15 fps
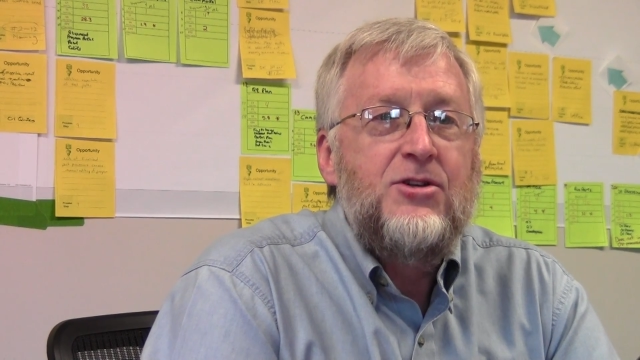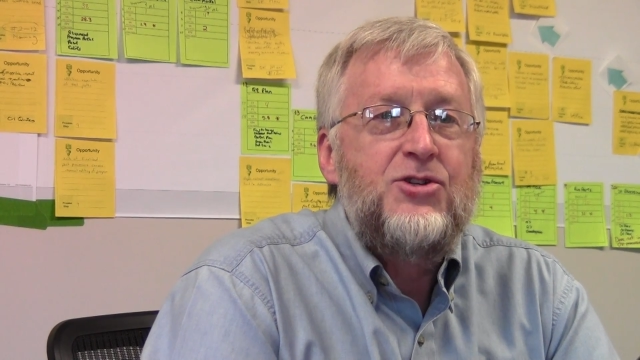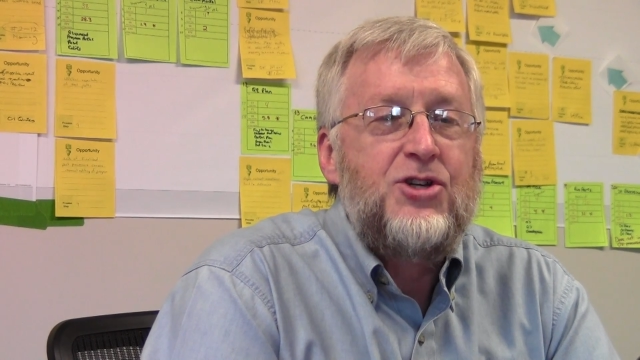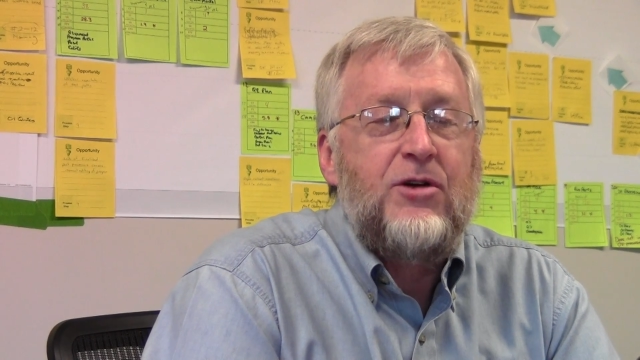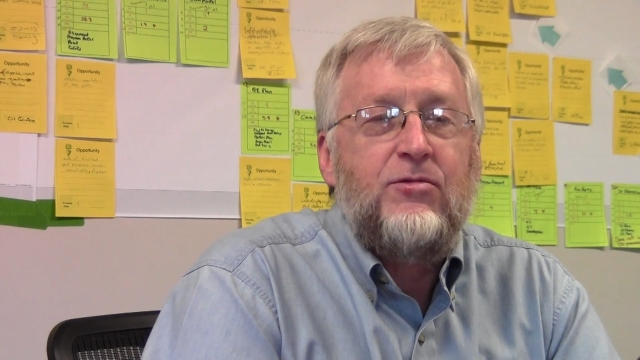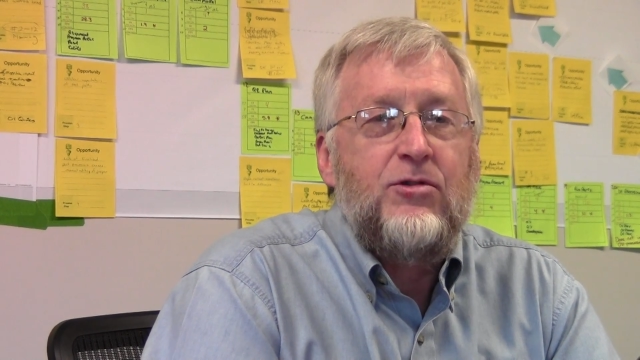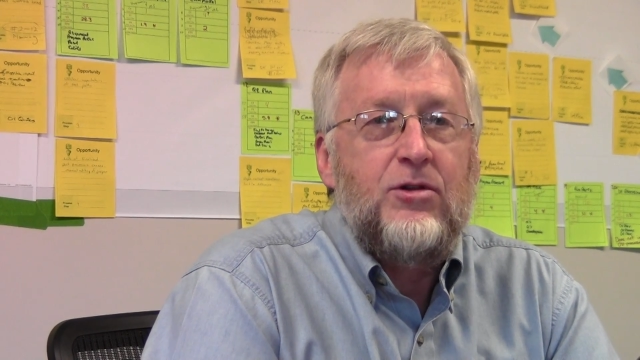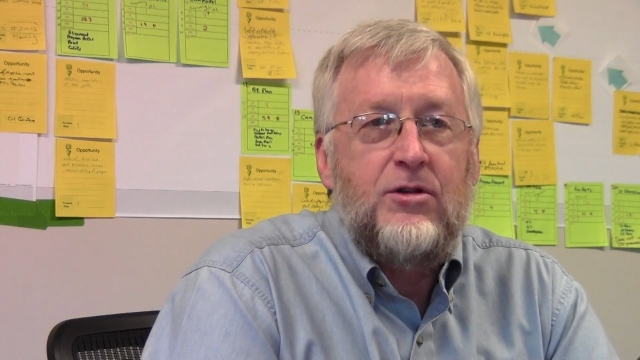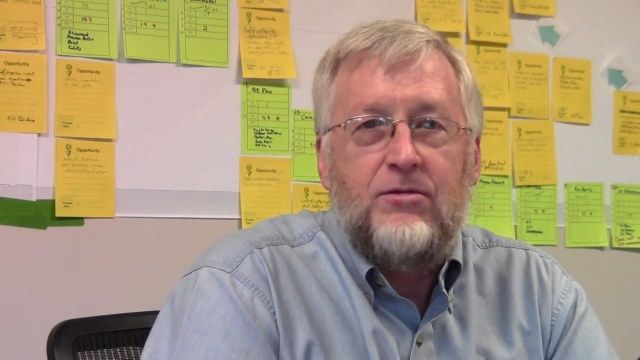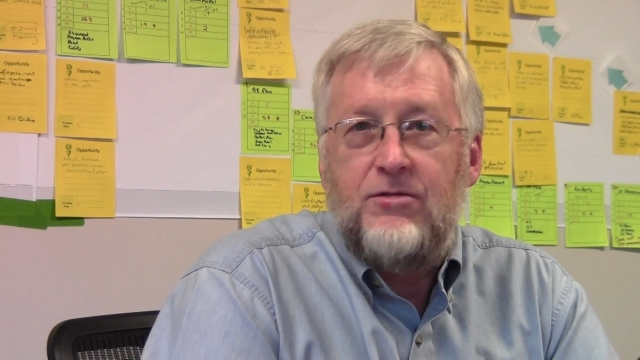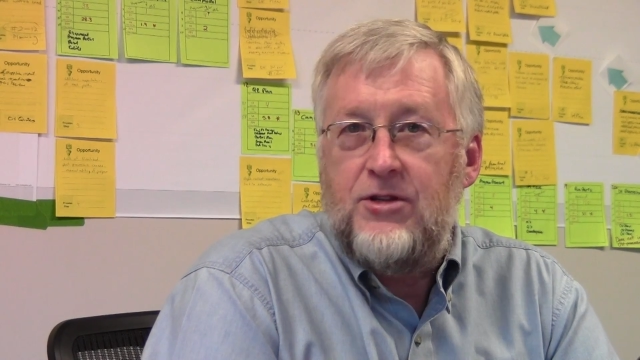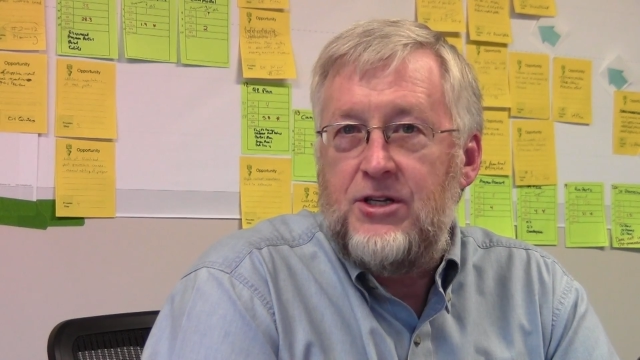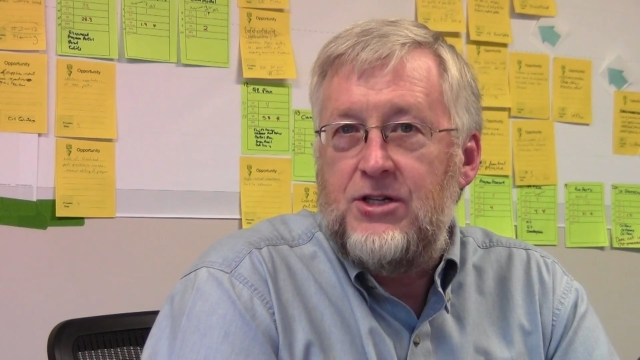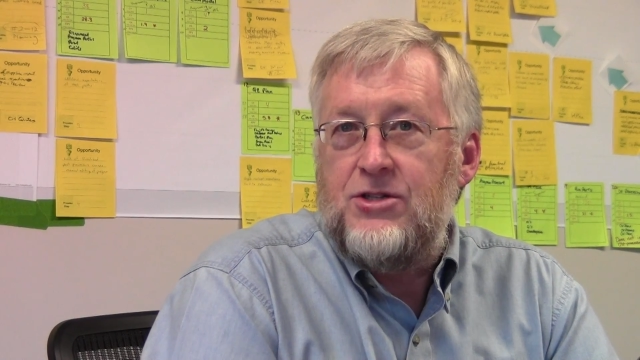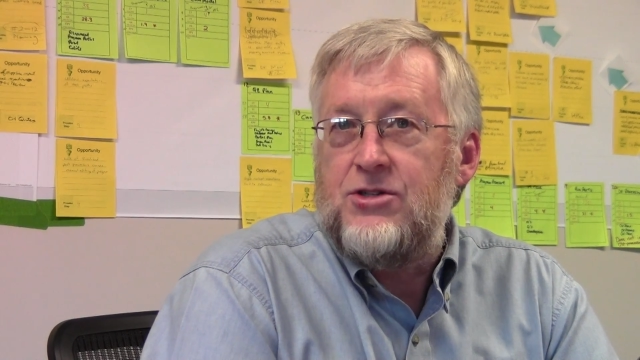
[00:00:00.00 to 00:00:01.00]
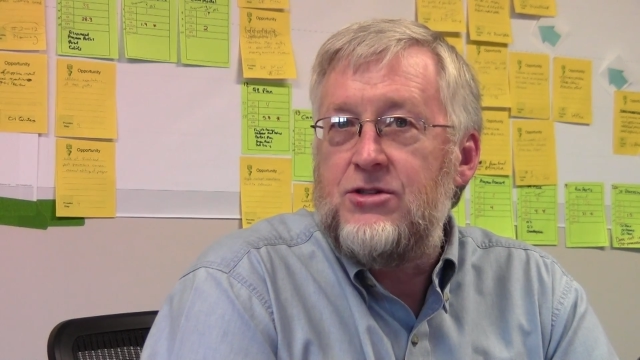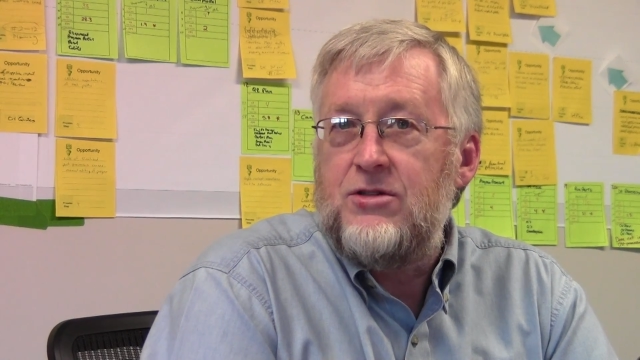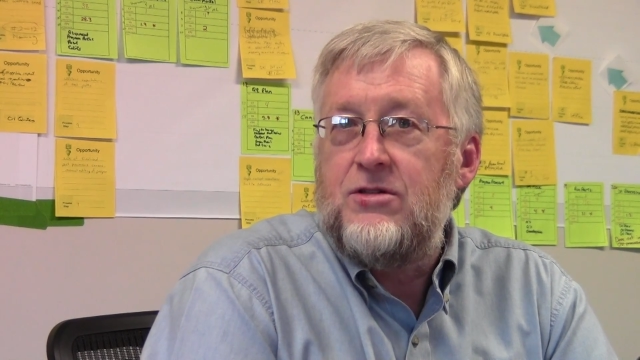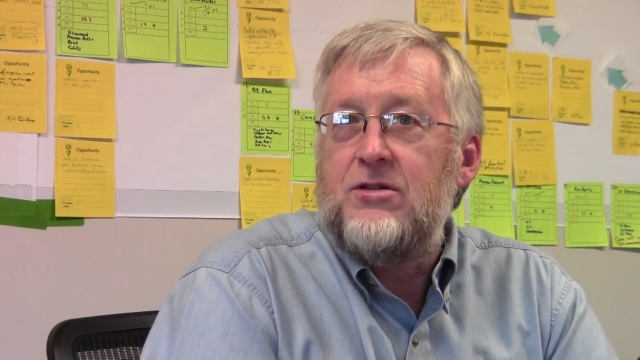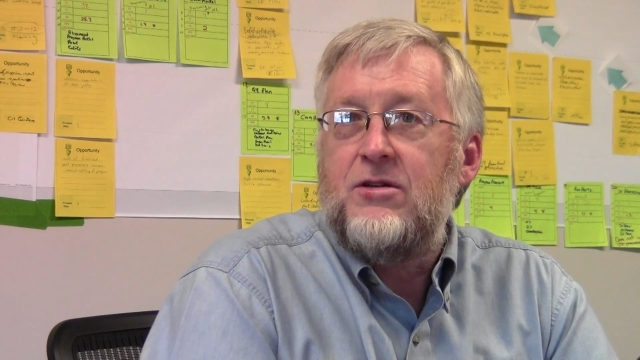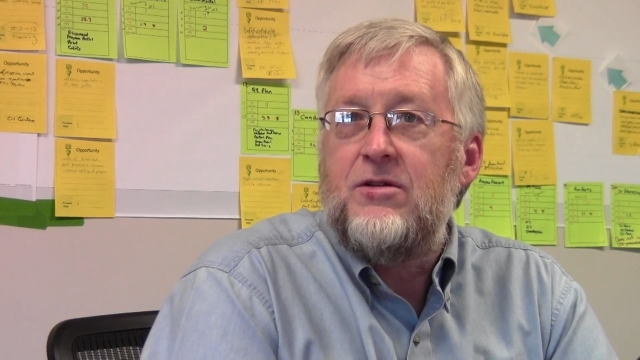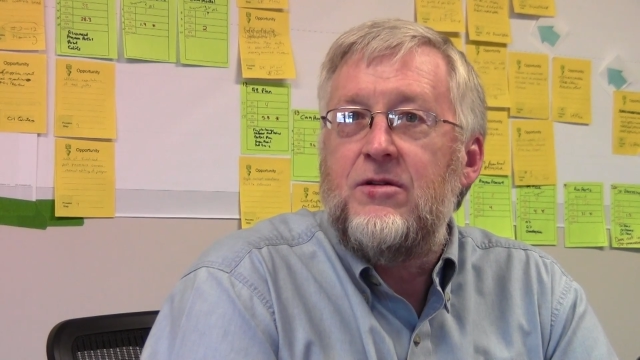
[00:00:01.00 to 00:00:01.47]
several of these